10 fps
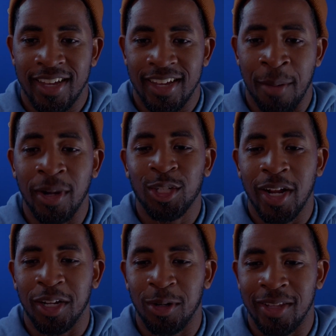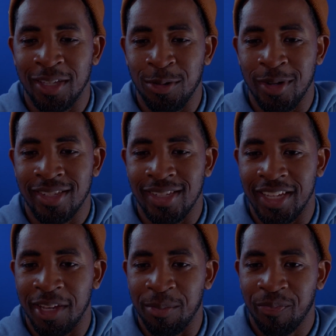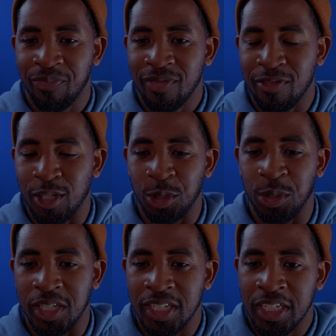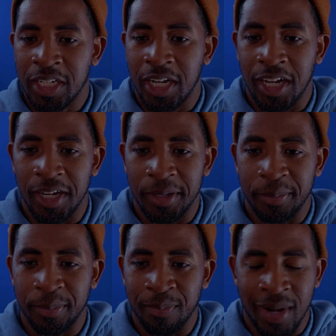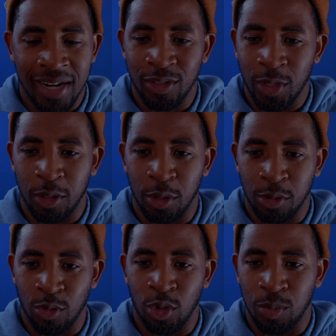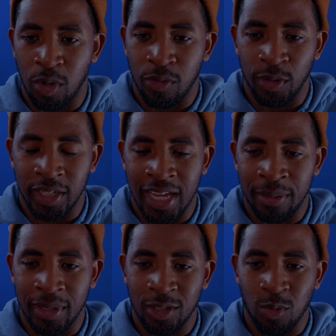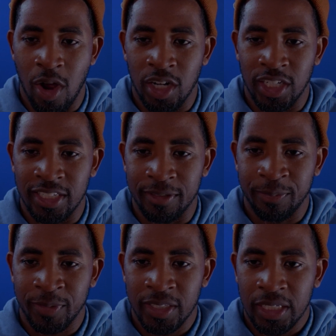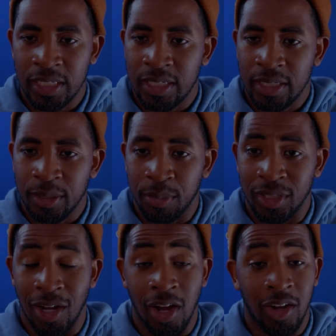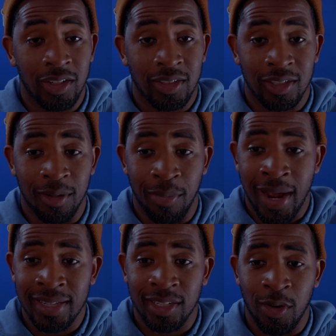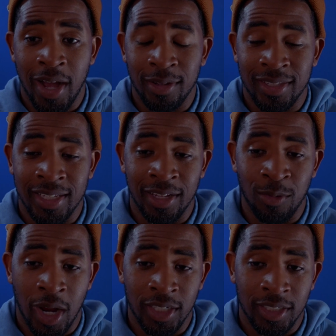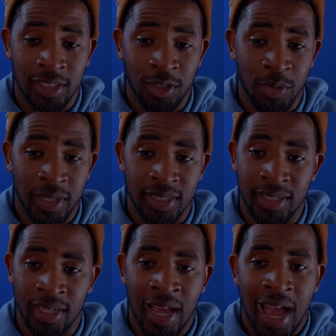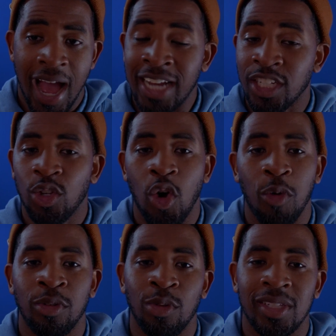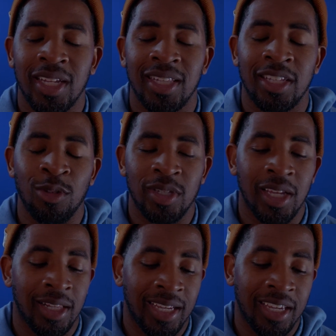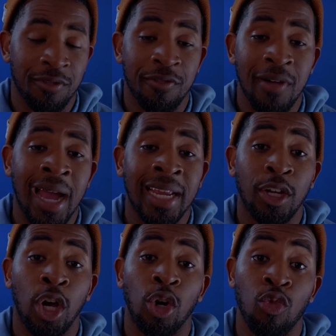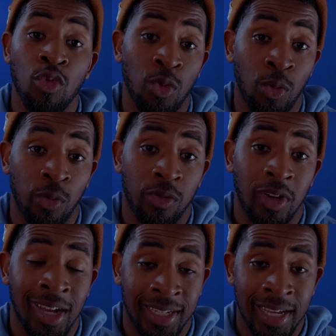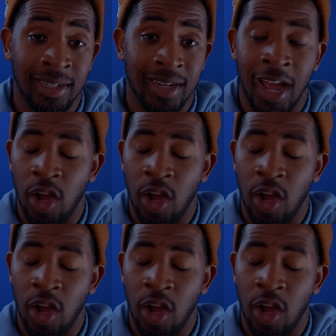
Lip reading: I'm going to try to go to that USC game for sure. Might even try to go to the Rose Bowl for the game against Washington. But dog, Nebraska, Ohio State, Washington, USC. I just hope UCLA can find a groove again. I